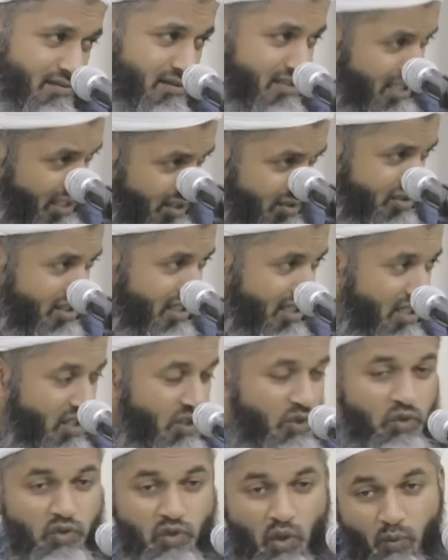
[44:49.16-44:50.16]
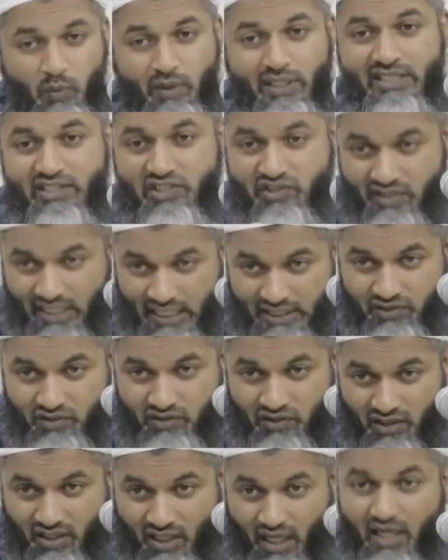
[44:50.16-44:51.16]
Seriously, you don't want a scratch
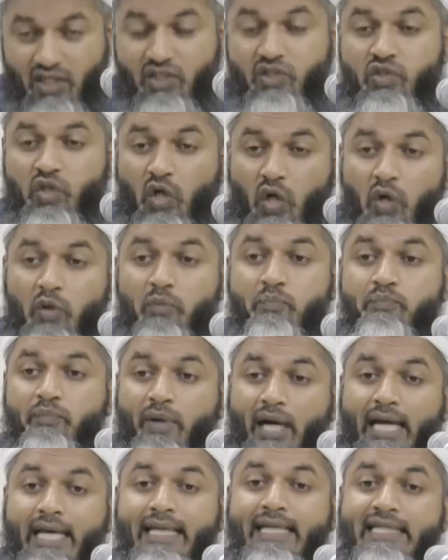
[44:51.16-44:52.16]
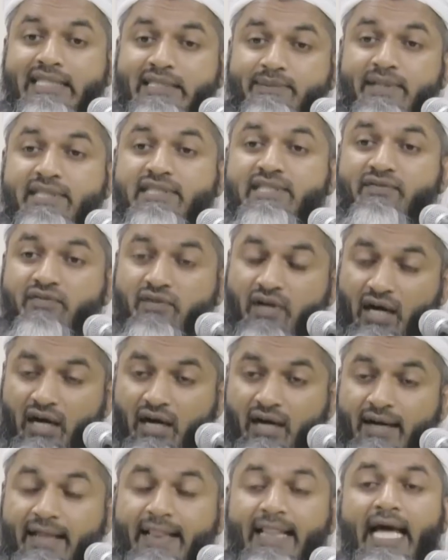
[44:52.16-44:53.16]
on your car, don't buy an expensive
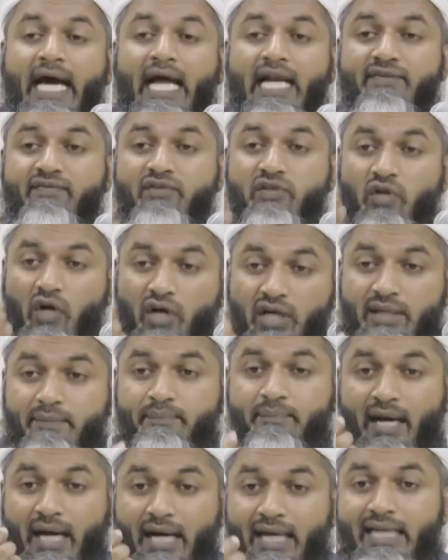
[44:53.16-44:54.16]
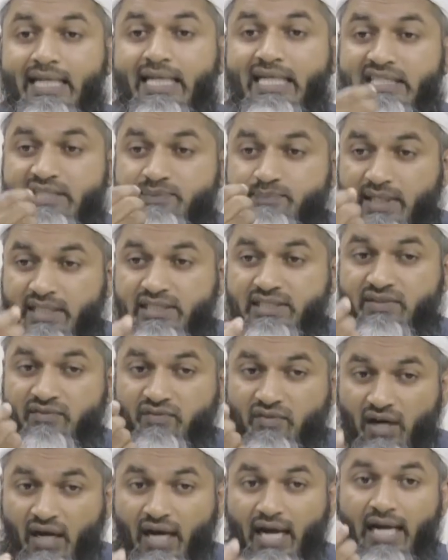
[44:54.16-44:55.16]
car. And if you're going to buy an
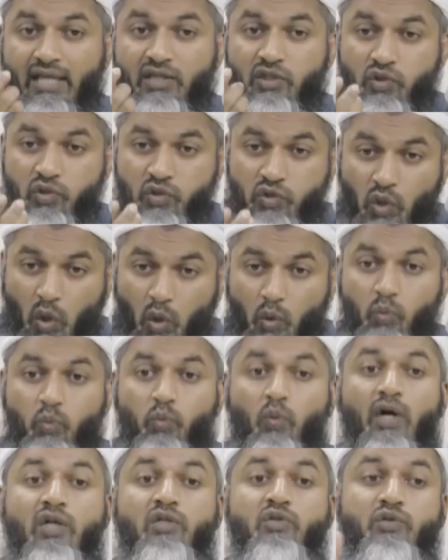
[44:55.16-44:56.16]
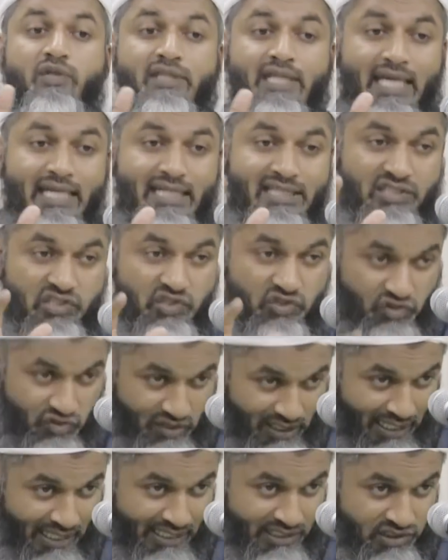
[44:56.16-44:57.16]
expensive car and you don't want to get it
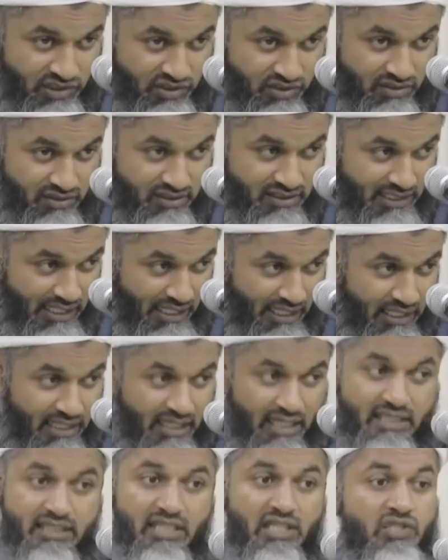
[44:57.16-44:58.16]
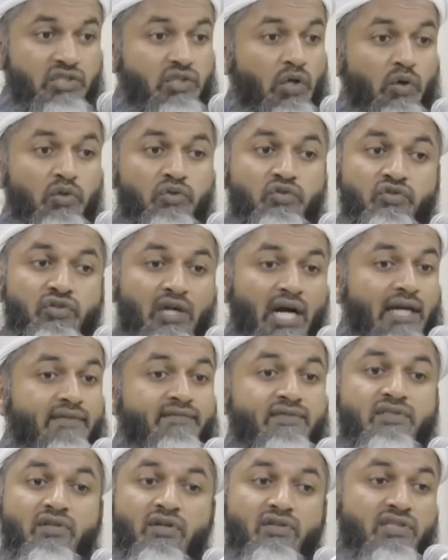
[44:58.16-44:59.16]
scratched, yeah, then don't
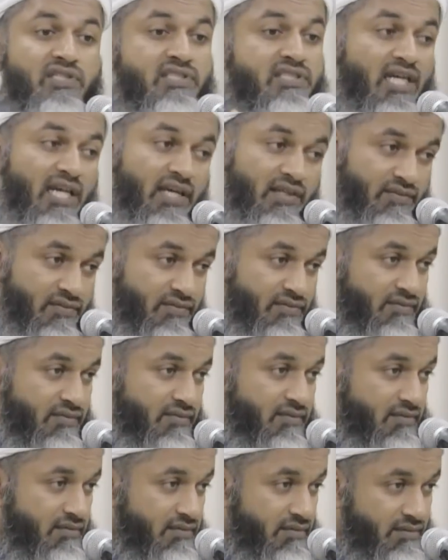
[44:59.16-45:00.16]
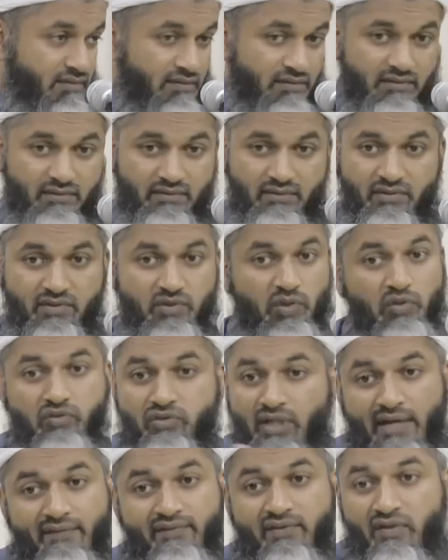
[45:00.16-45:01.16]
drive it on this earth. Don't
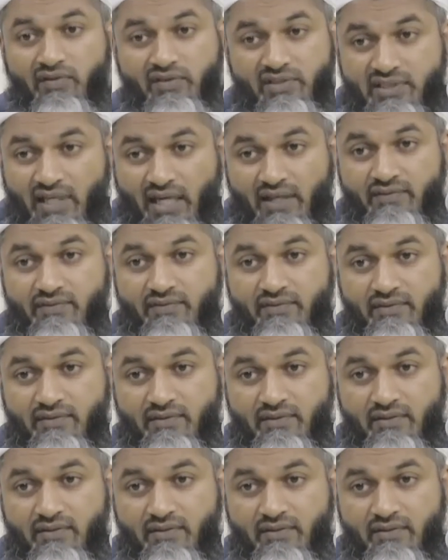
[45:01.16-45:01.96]
drive it on this earth.